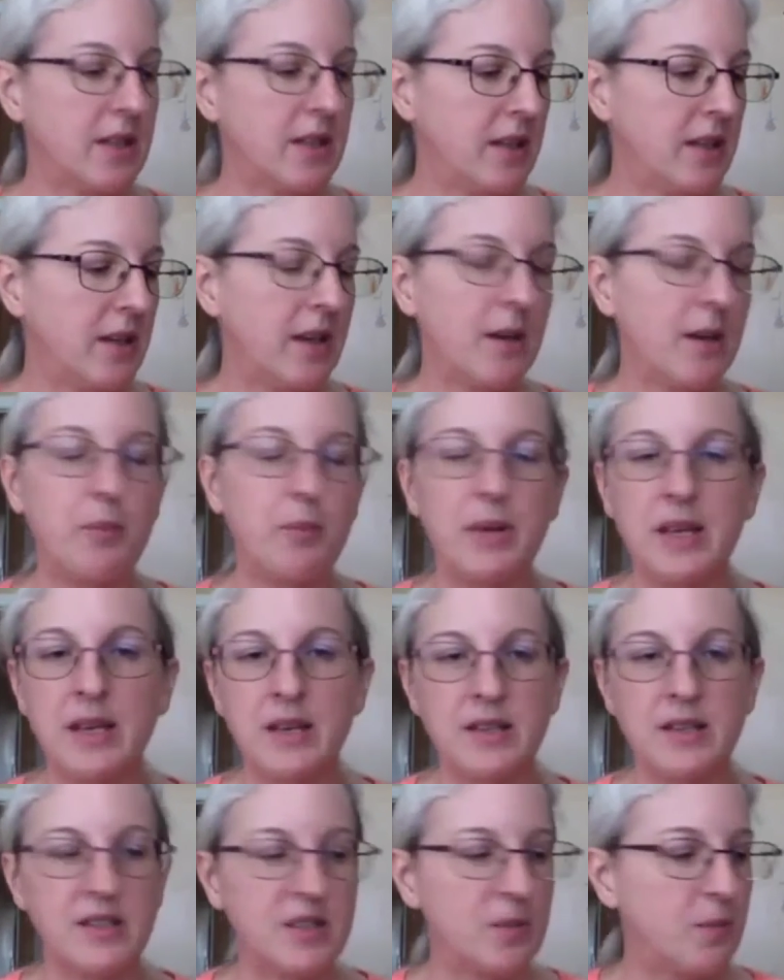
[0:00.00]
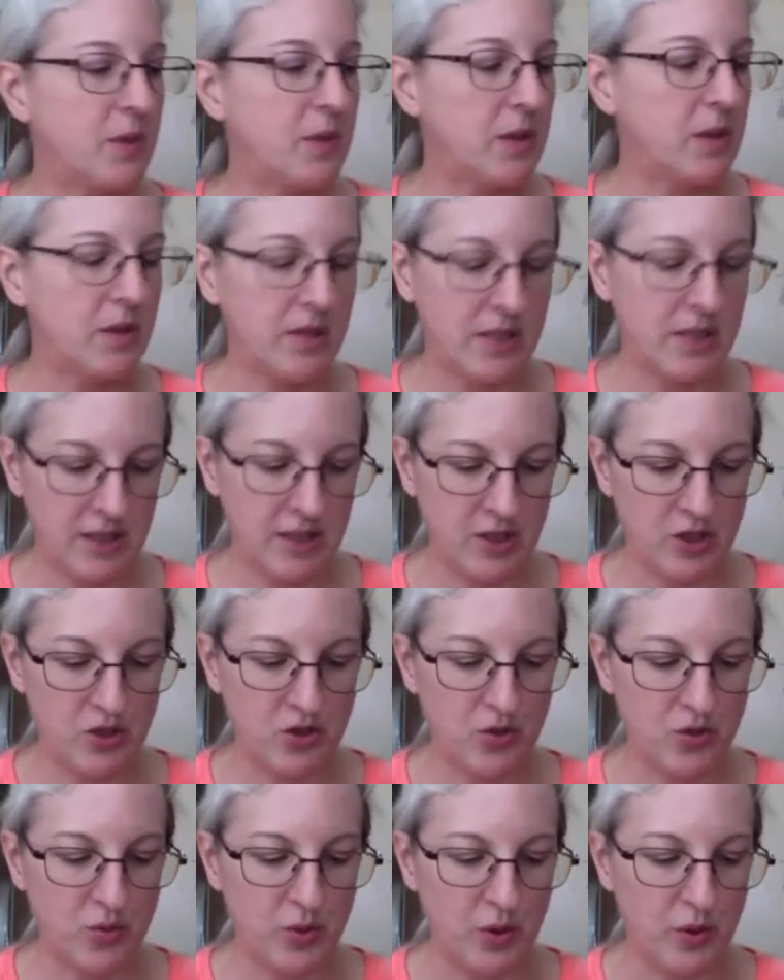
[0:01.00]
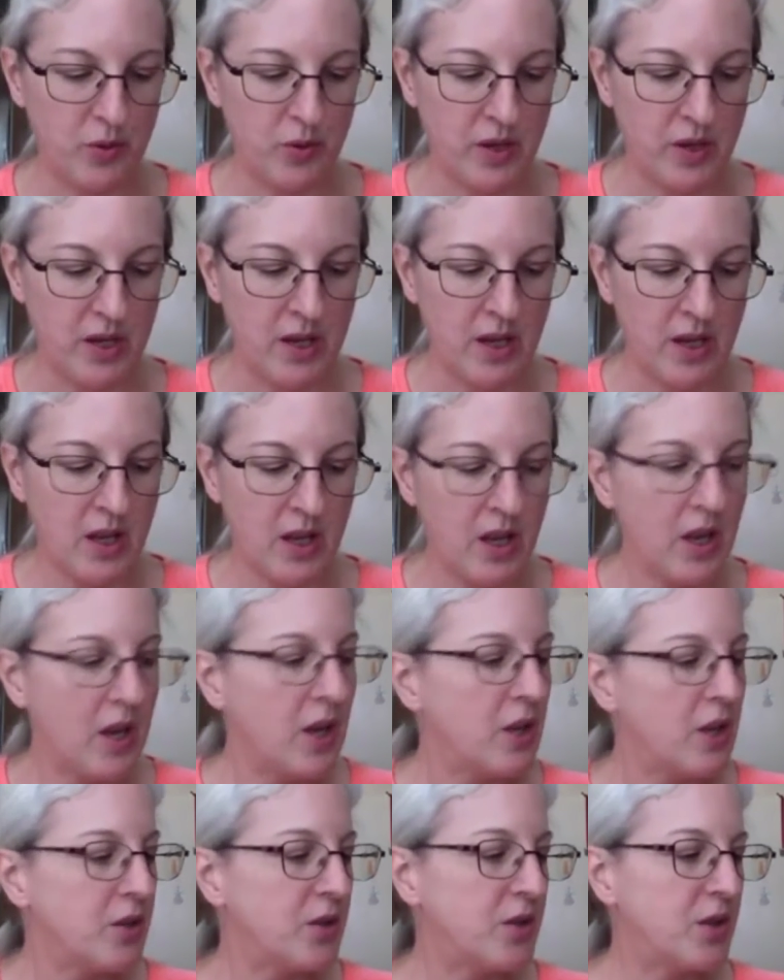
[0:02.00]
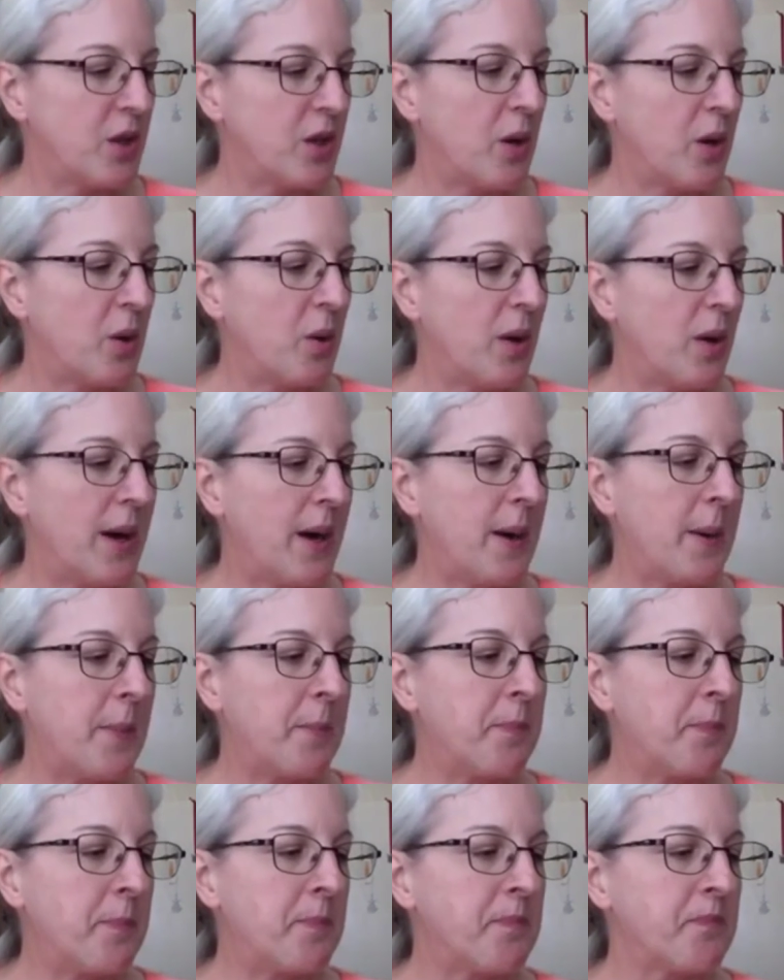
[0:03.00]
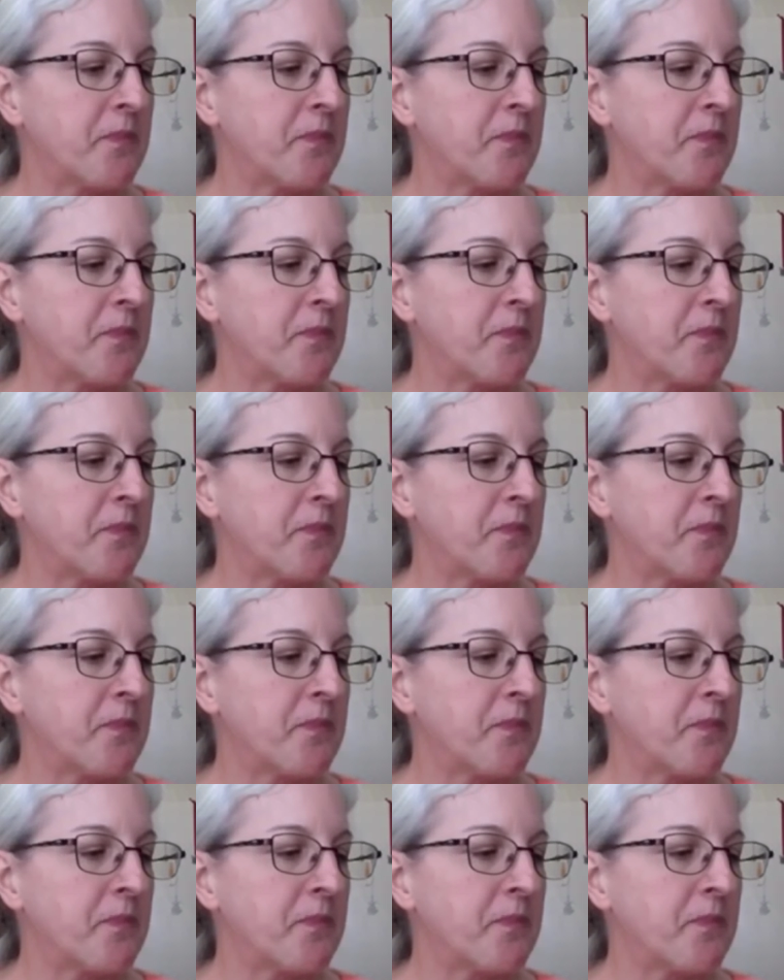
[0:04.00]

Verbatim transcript: uh, being in spirit and in truth. So um,